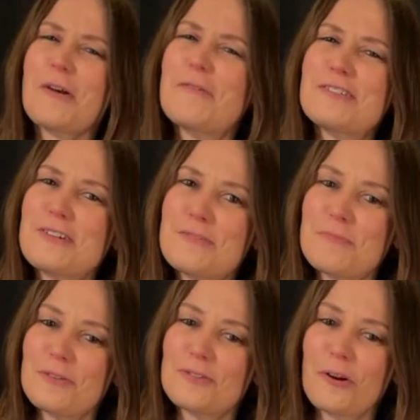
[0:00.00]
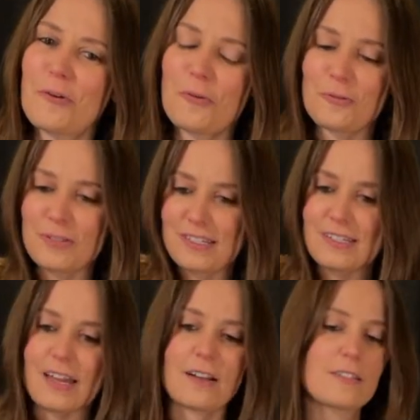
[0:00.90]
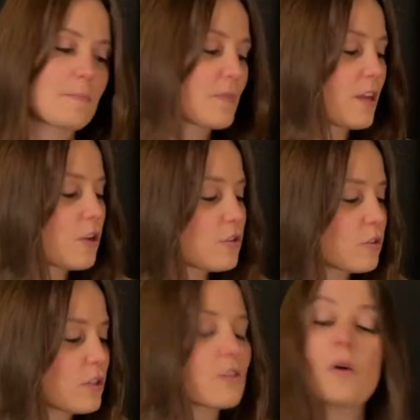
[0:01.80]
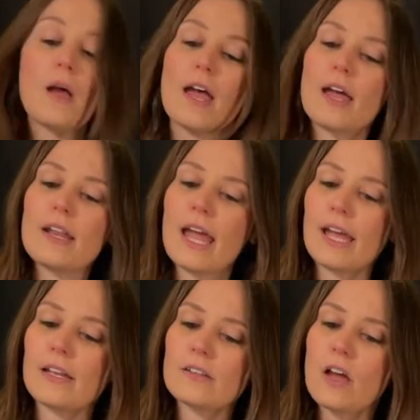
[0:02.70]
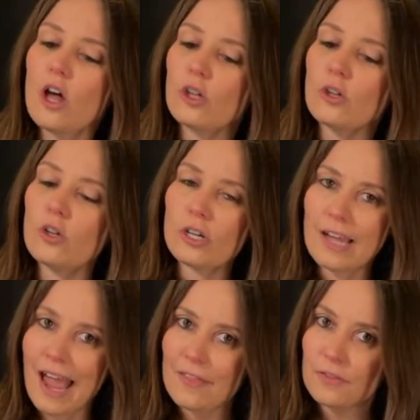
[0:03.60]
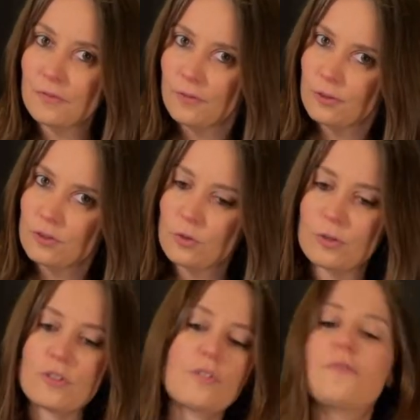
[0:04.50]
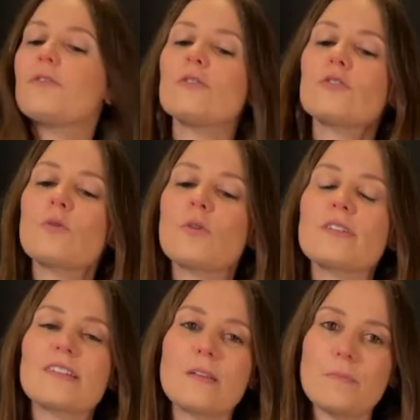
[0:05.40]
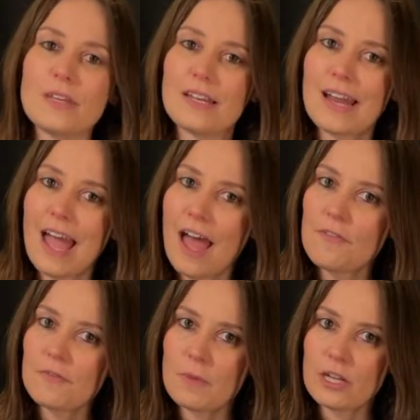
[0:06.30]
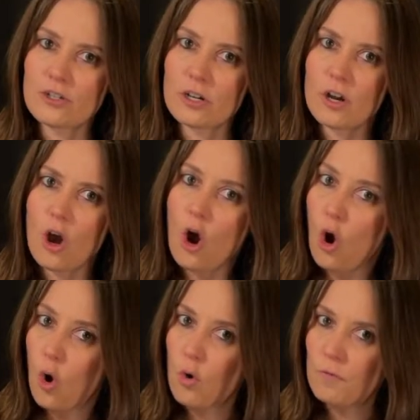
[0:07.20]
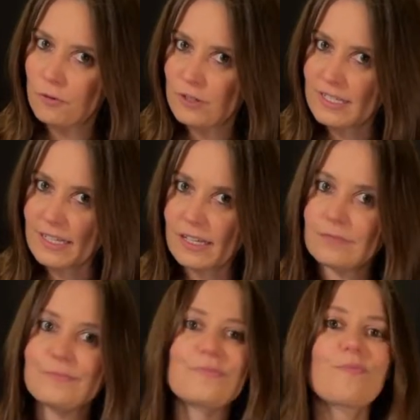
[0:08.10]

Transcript: It's always good to build our chordal syntax. So let's go ahead and look at the first chord. So the first chord is going to be an F major over C.